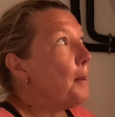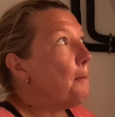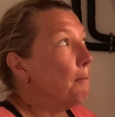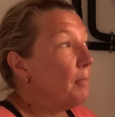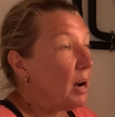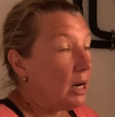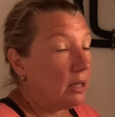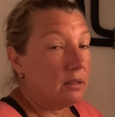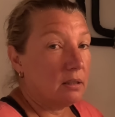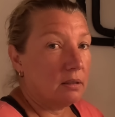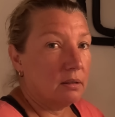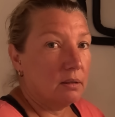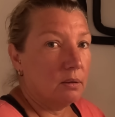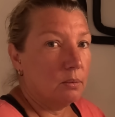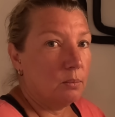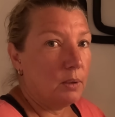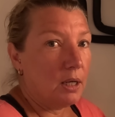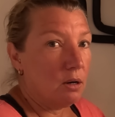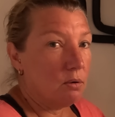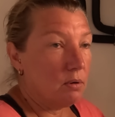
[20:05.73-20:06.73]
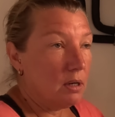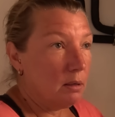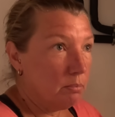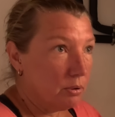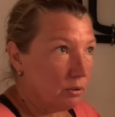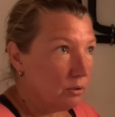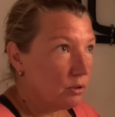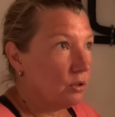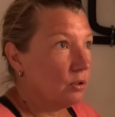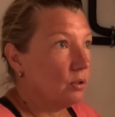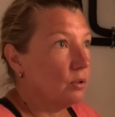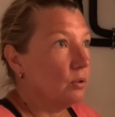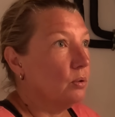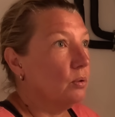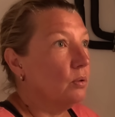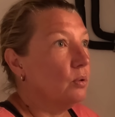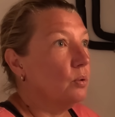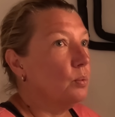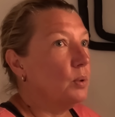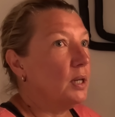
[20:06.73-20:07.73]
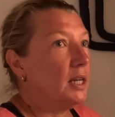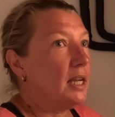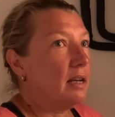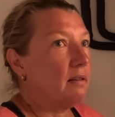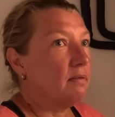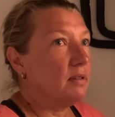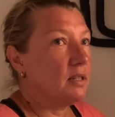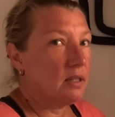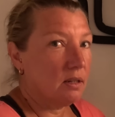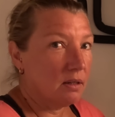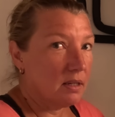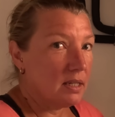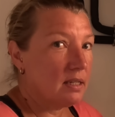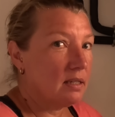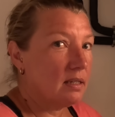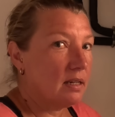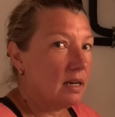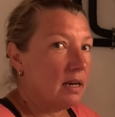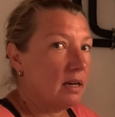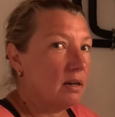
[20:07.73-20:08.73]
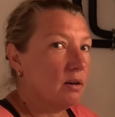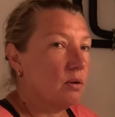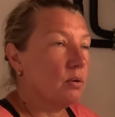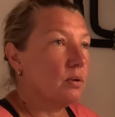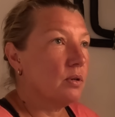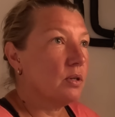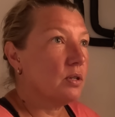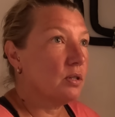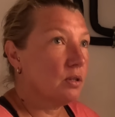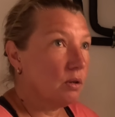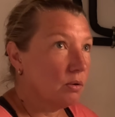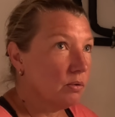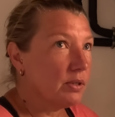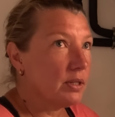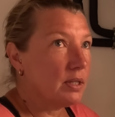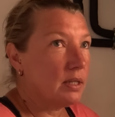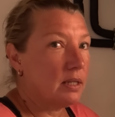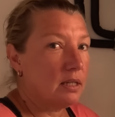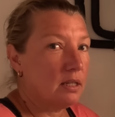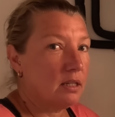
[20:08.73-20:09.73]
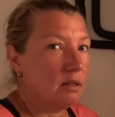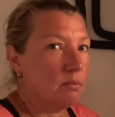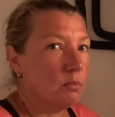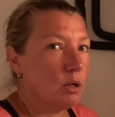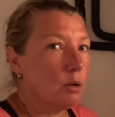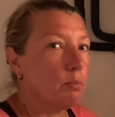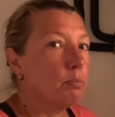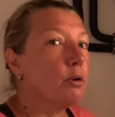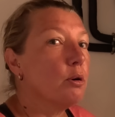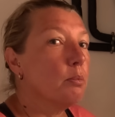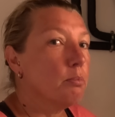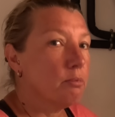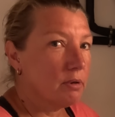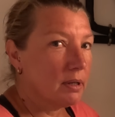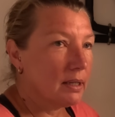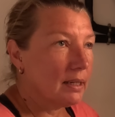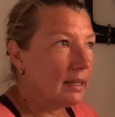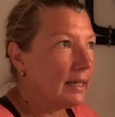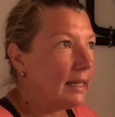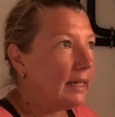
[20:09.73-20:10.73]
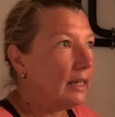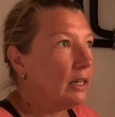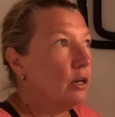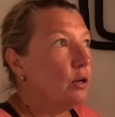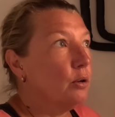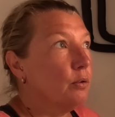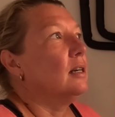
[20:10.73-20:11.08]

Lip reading: But we are in Portugal, we have sized our solar system appropriately.